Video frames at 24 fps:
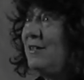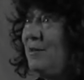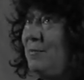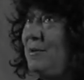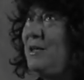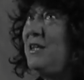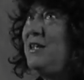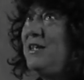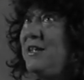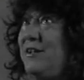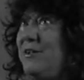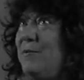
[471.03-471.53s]
There'll
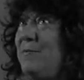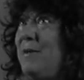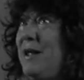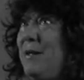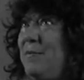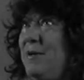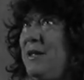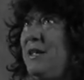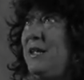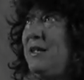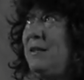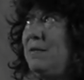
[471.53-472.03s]
be a year
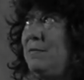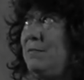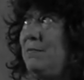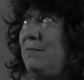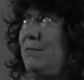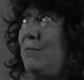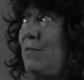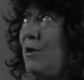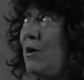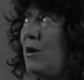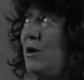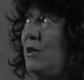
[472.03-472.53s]
maybe
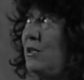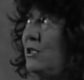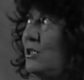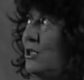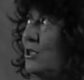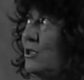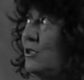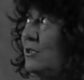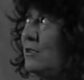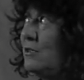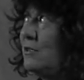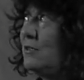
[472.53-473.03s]
in
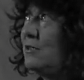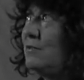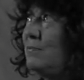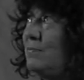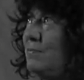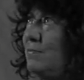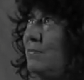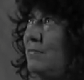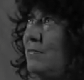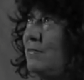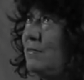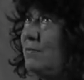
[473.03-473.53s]
March or
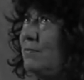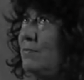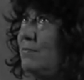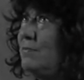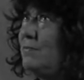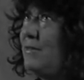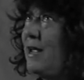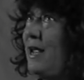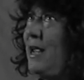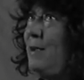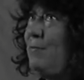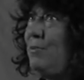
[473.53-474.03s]

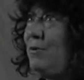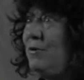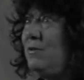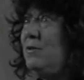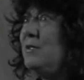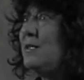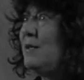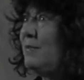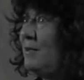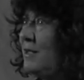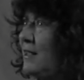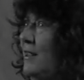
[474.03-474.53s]
April,
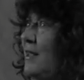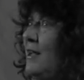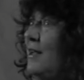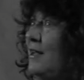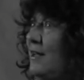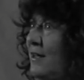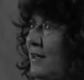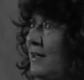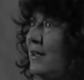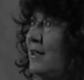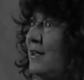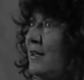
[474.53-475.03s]
something like
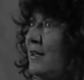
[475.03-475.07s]
that.